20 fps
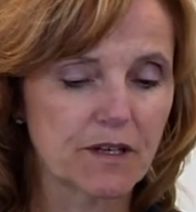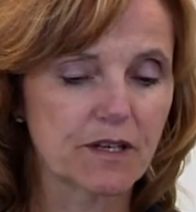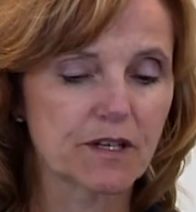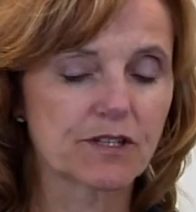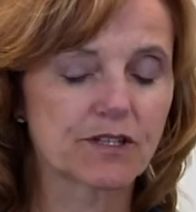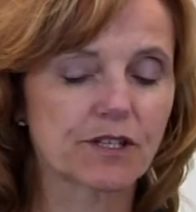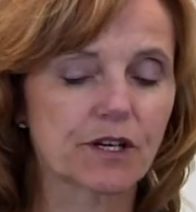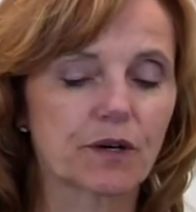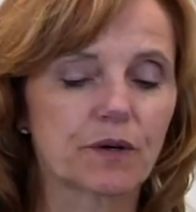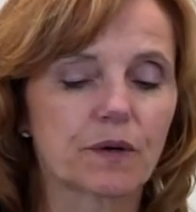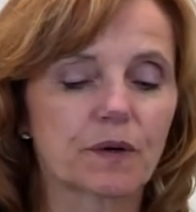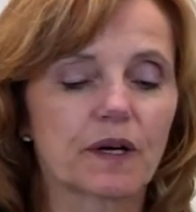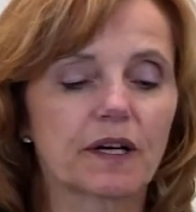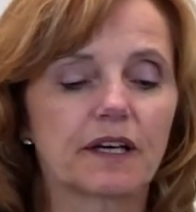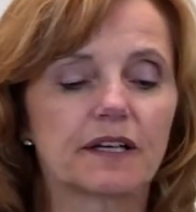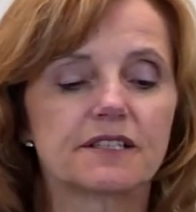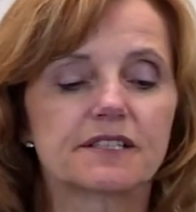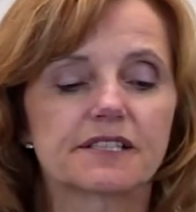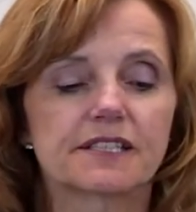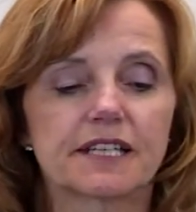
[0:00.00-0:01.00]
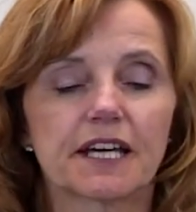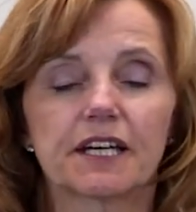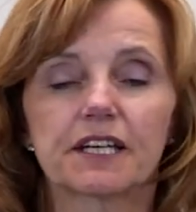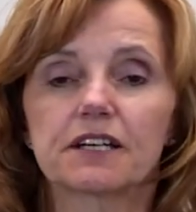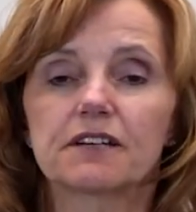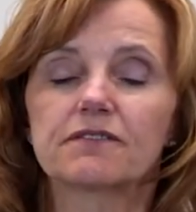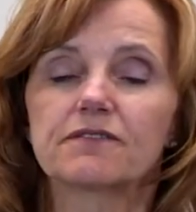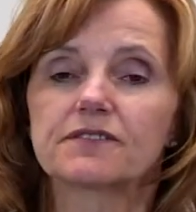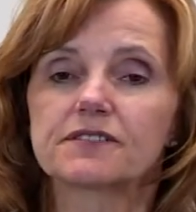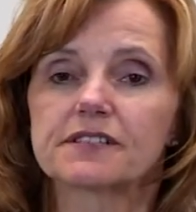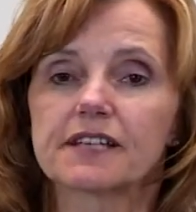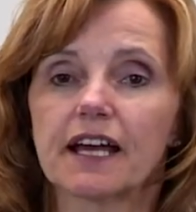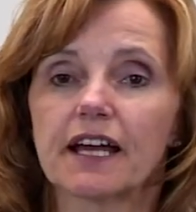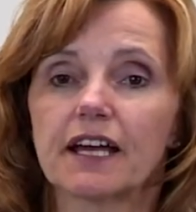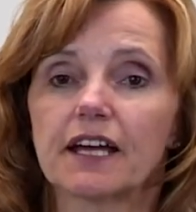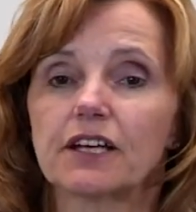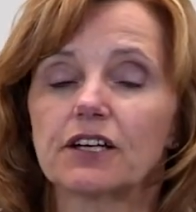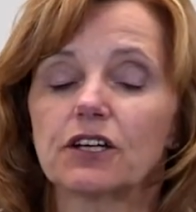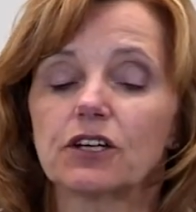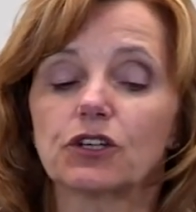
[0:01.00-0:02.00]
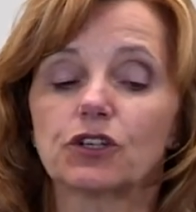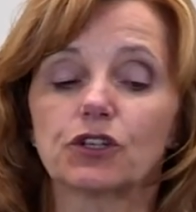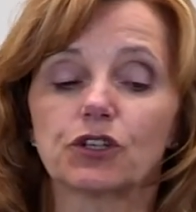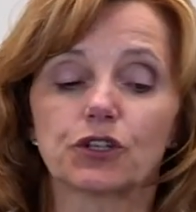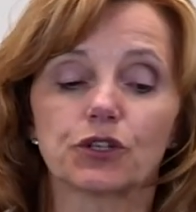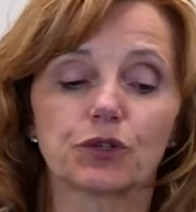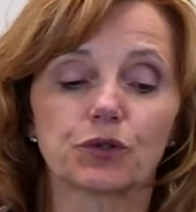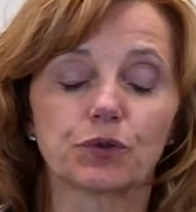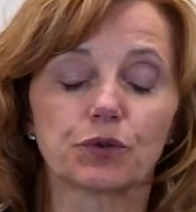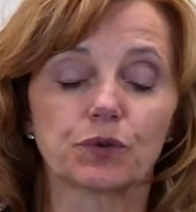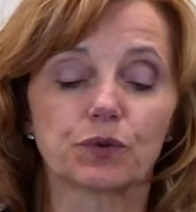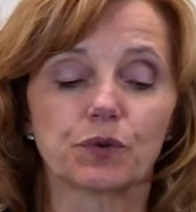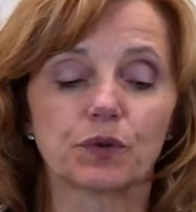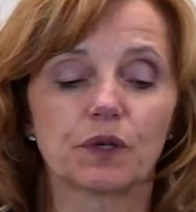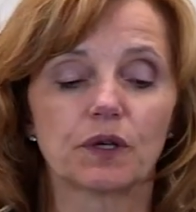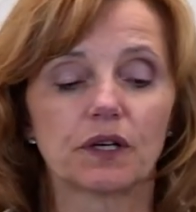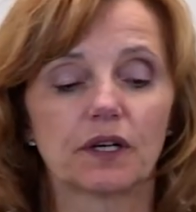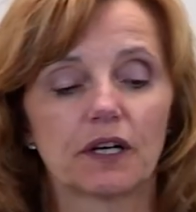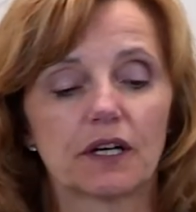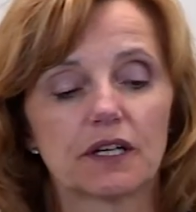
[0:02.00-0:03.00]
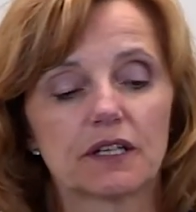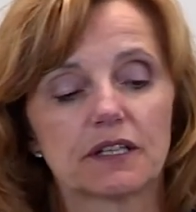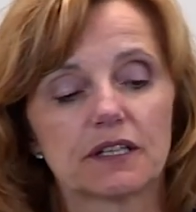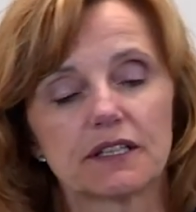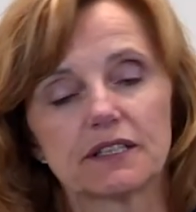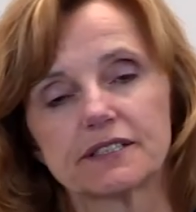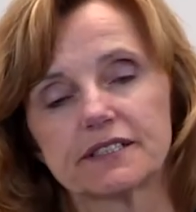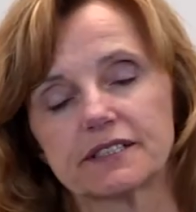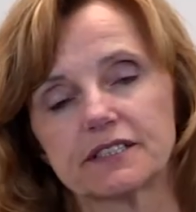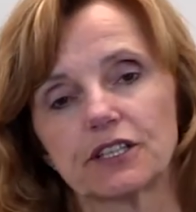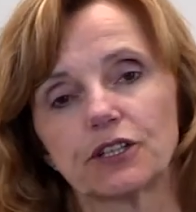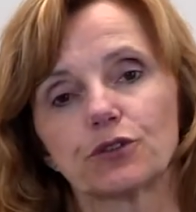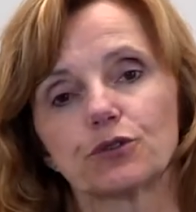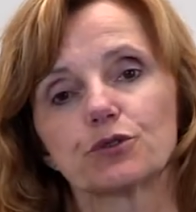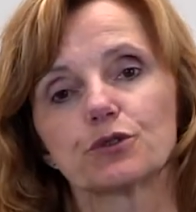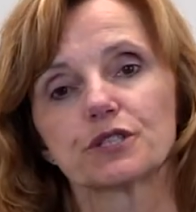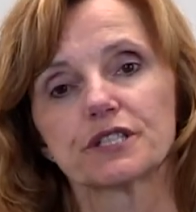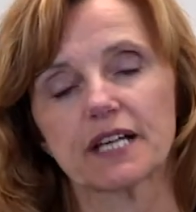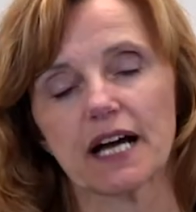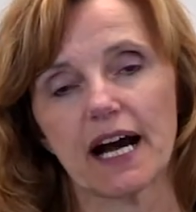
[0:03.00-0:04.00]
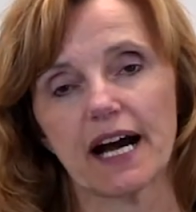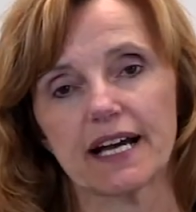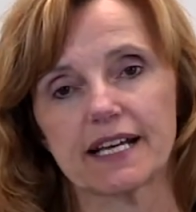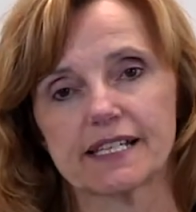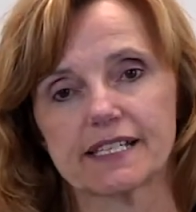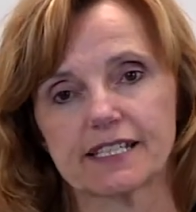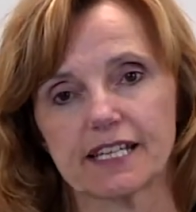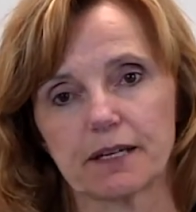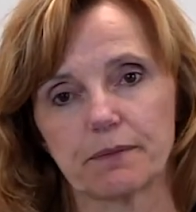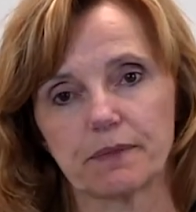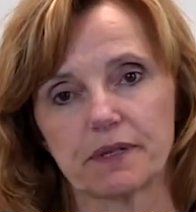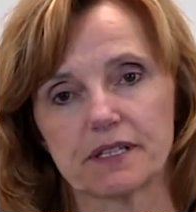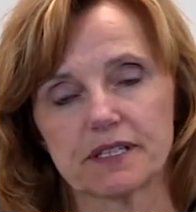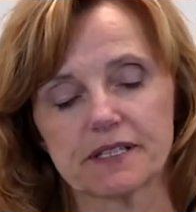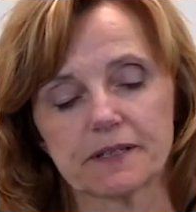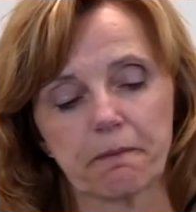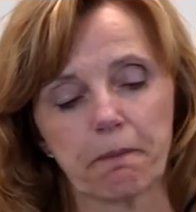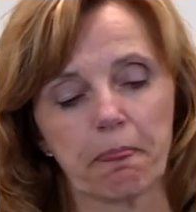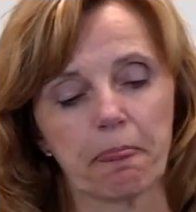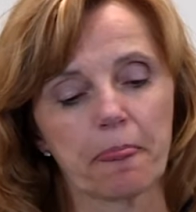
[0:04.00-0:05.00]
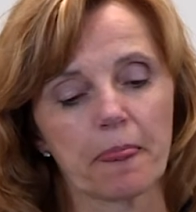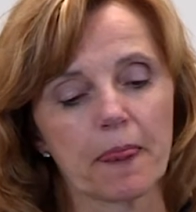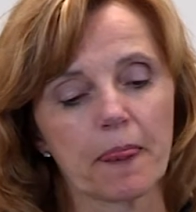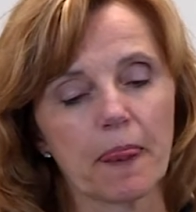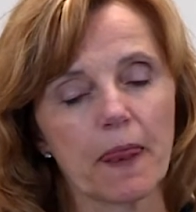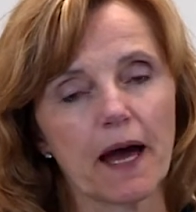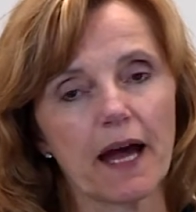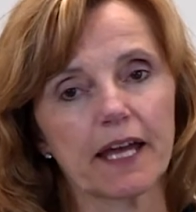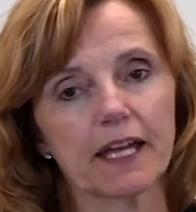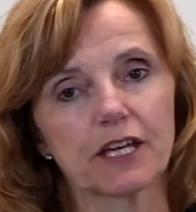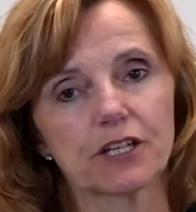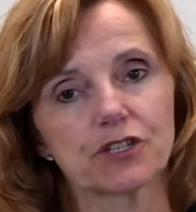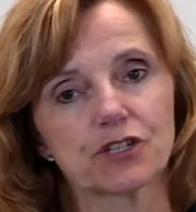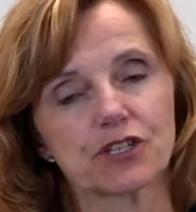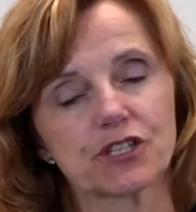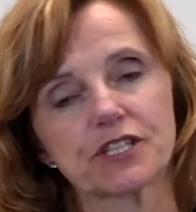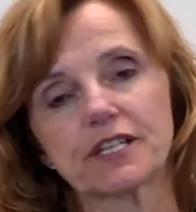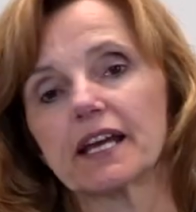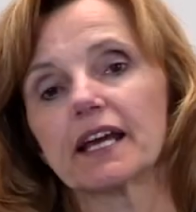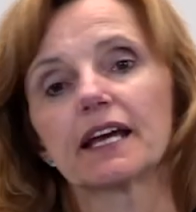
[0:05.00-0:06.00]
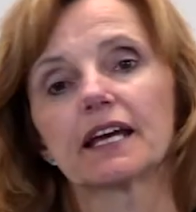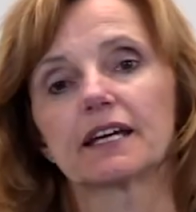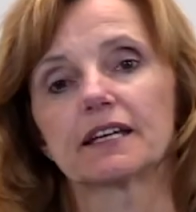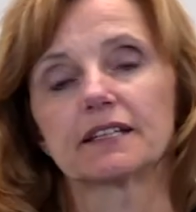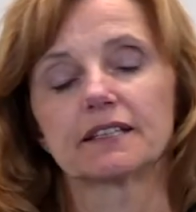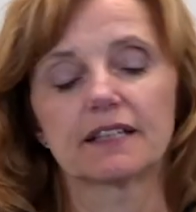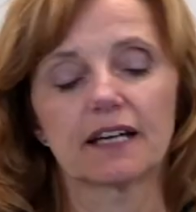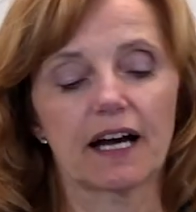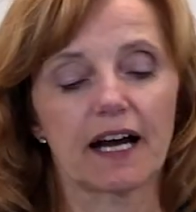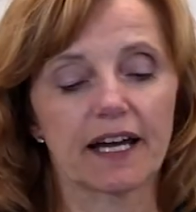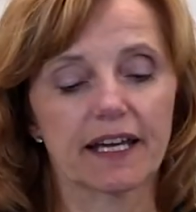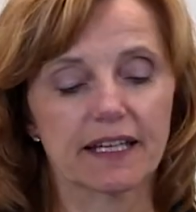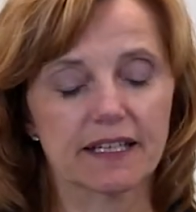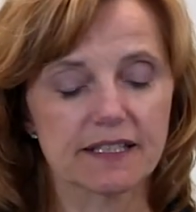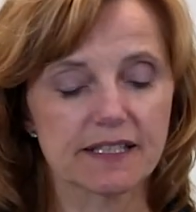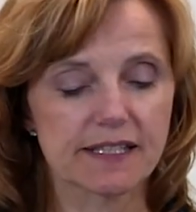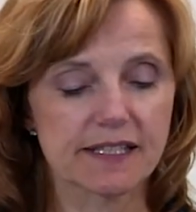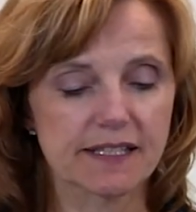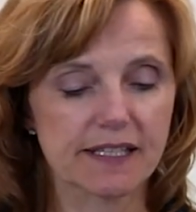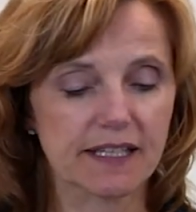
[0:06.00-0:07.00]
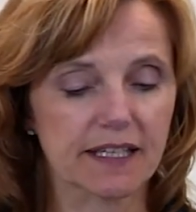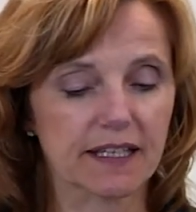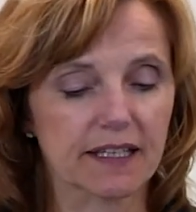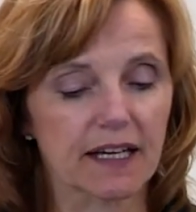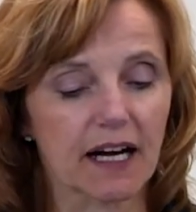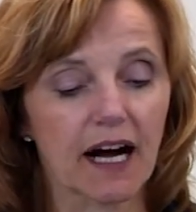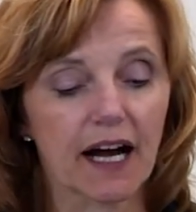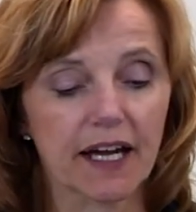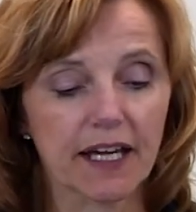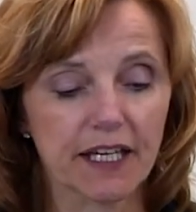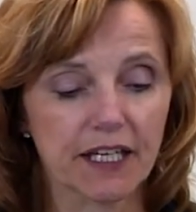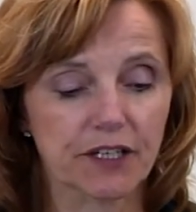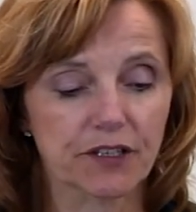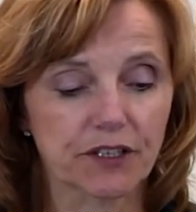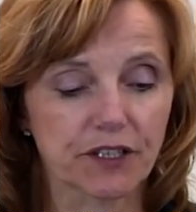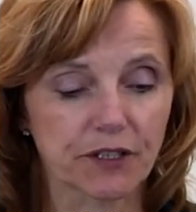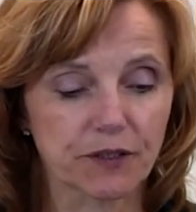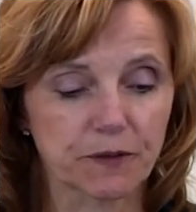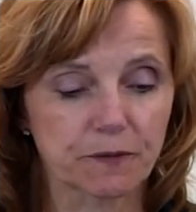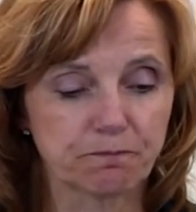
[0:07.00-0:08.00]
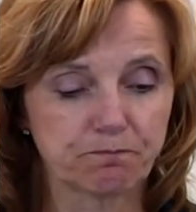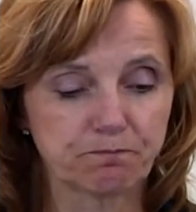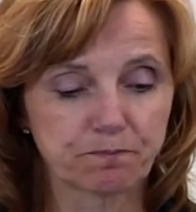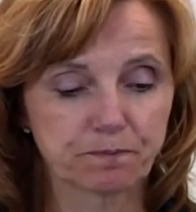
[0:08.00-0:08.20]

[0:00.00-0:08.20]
So instead of saying you, use I statements. I understand, I can see, I hear you.